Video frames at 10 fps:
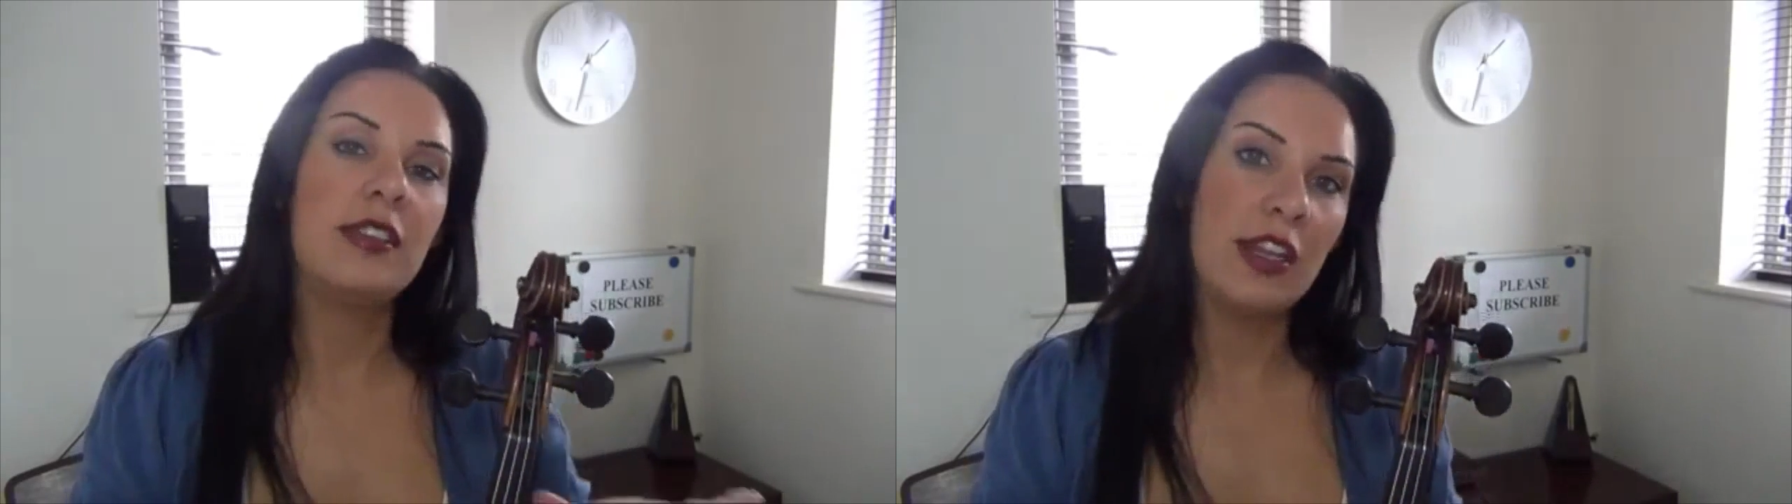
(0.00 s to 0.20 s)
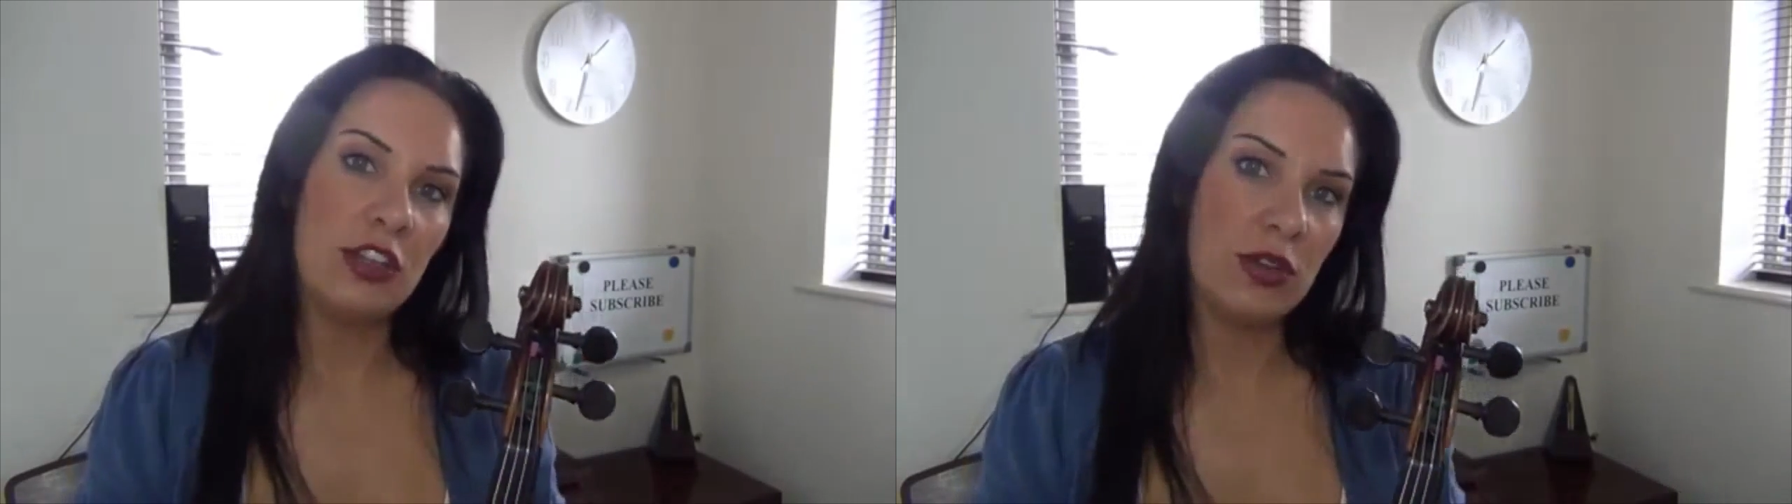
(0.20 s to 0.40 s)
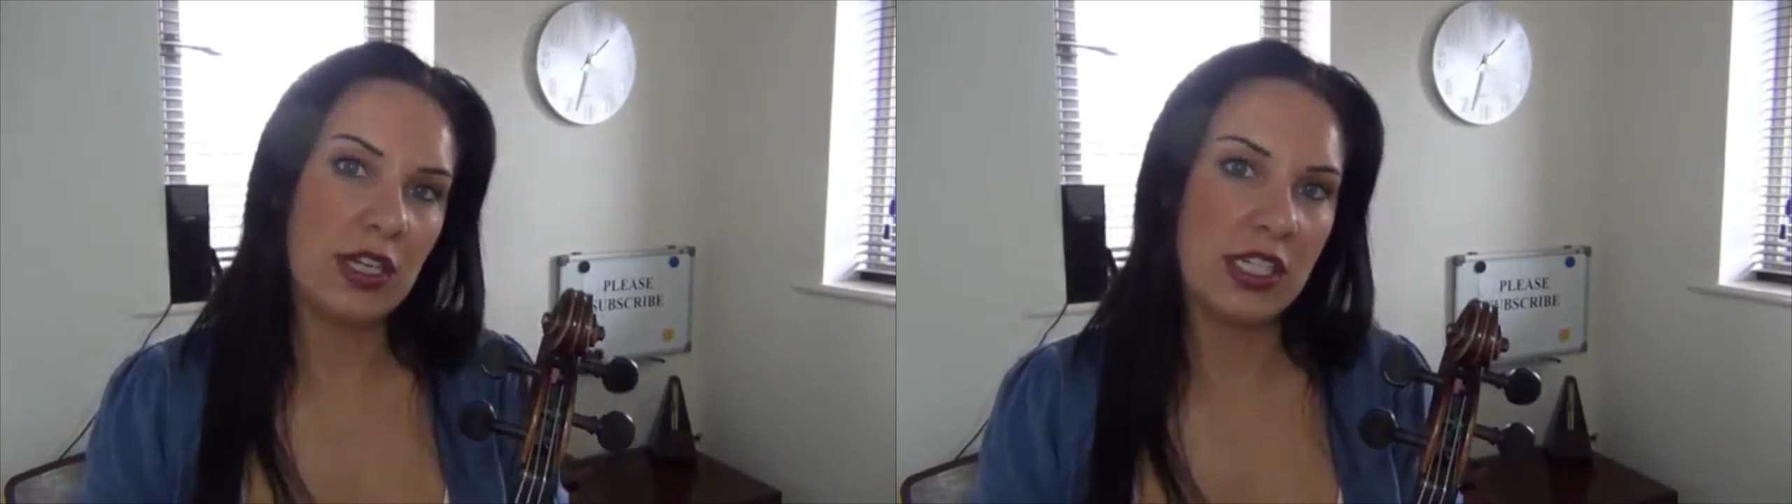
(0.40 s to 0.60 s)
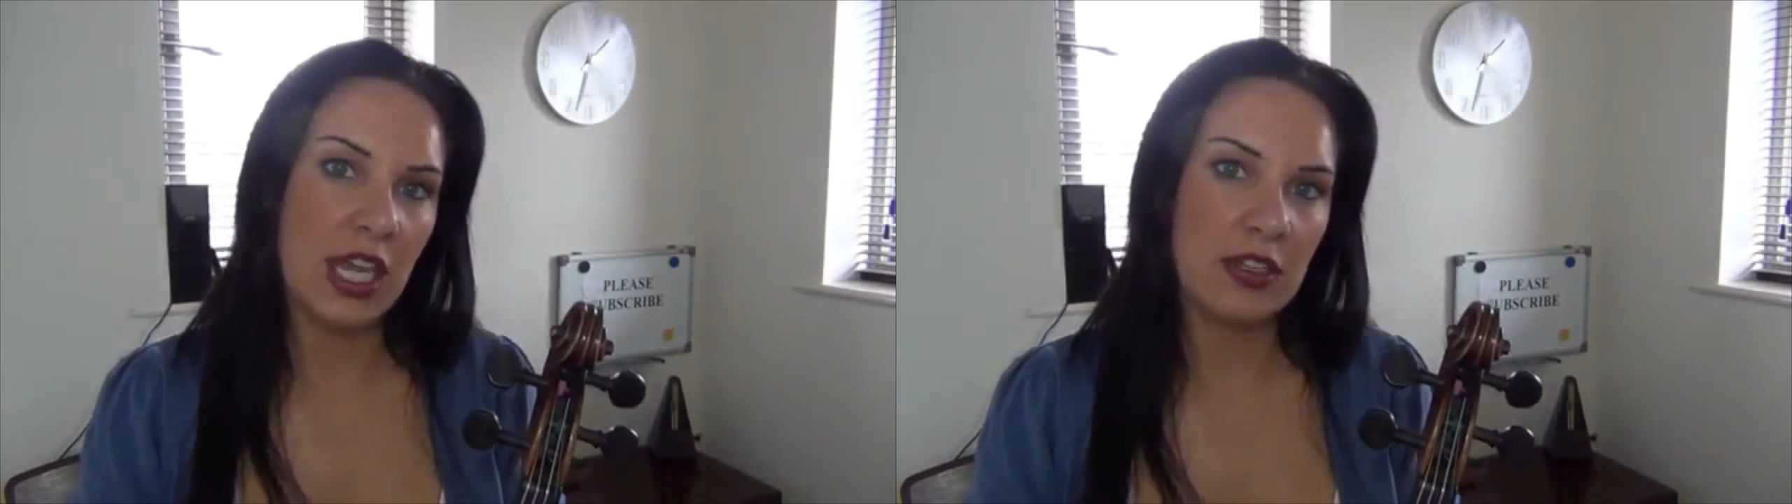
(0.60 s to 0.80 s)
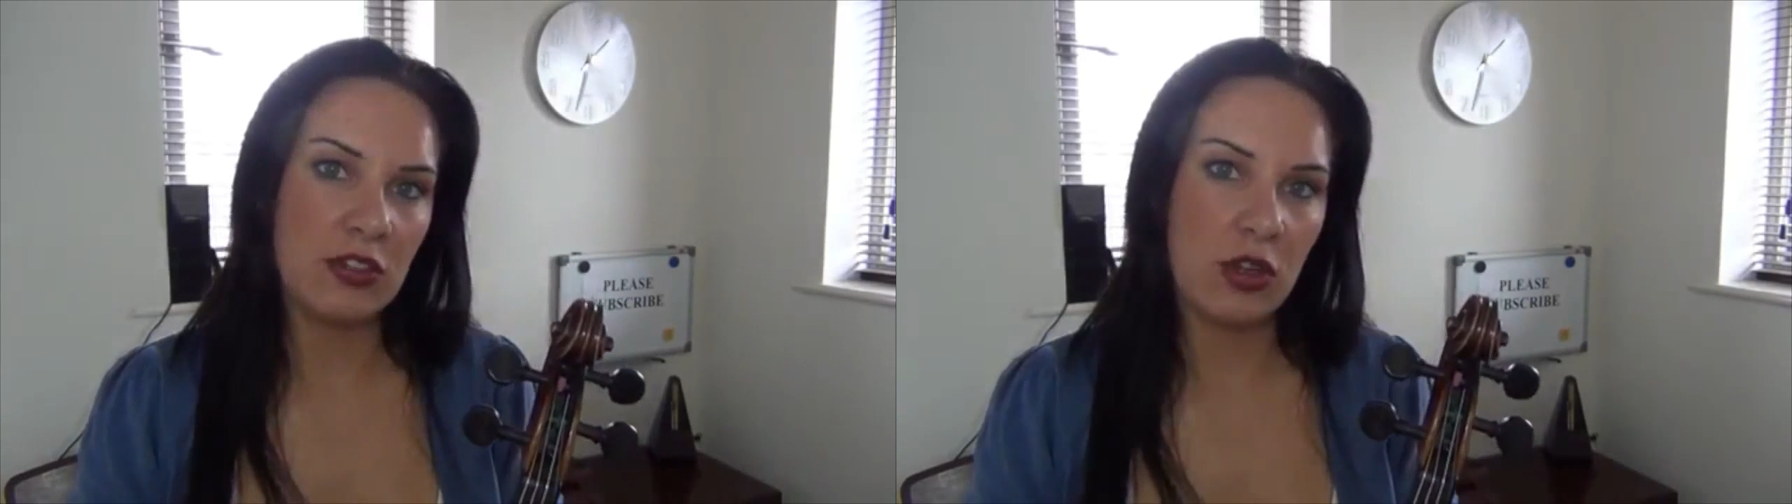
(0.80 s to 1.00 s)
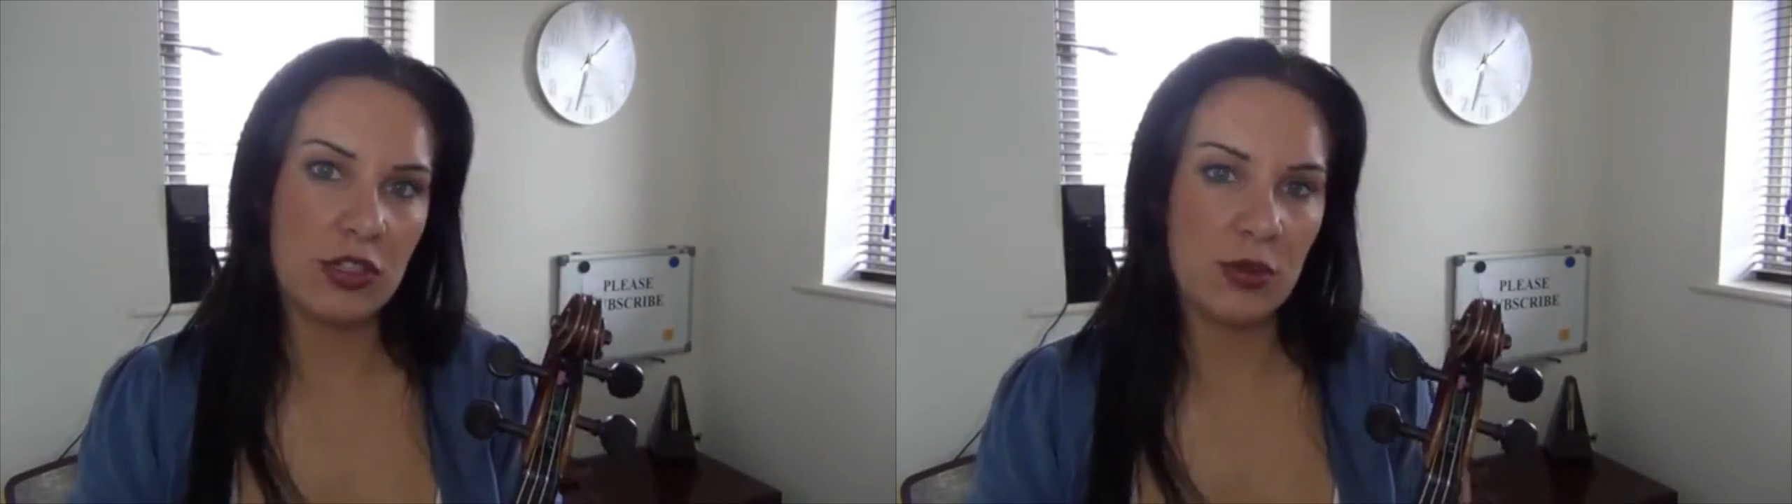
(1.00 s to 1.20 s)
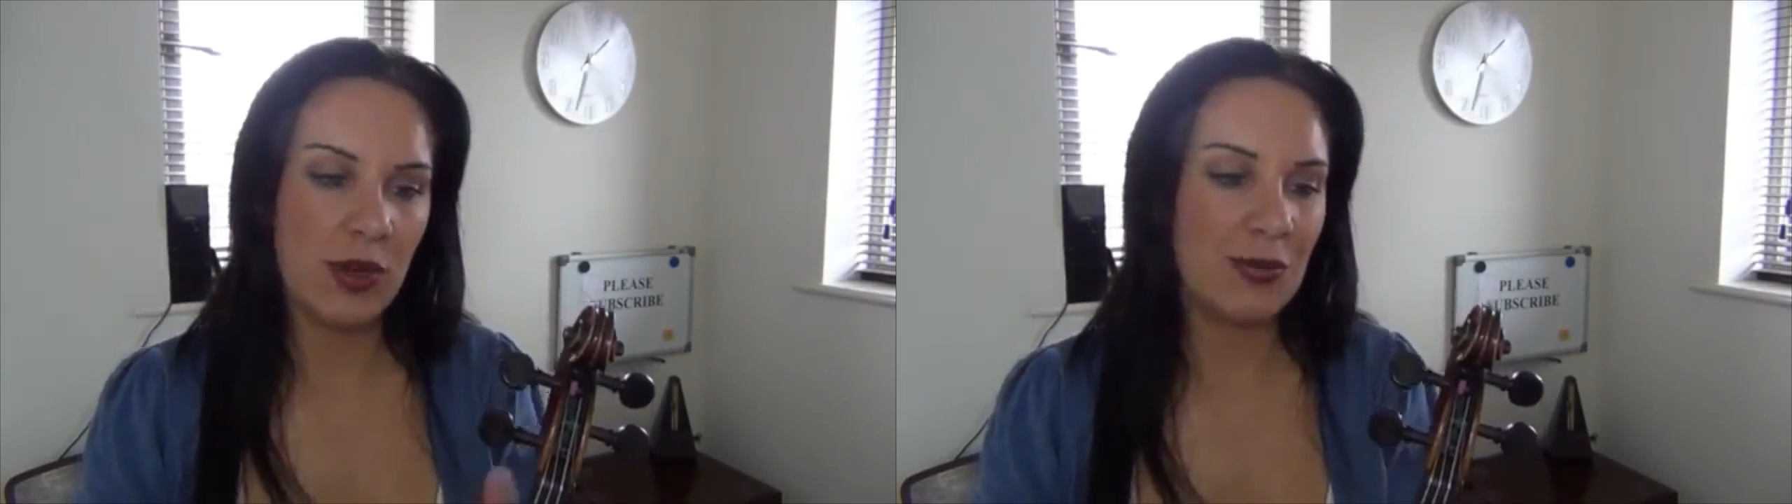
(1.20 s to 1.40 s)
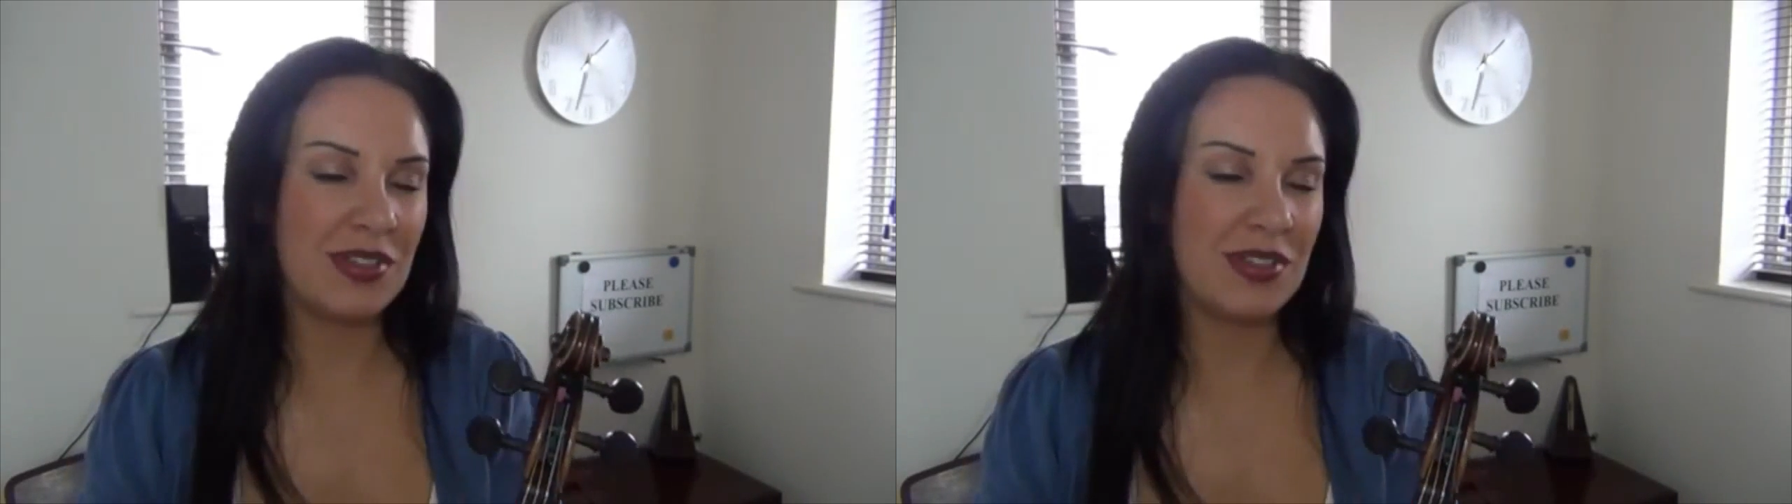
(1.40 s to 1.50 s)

then you can take the dot away.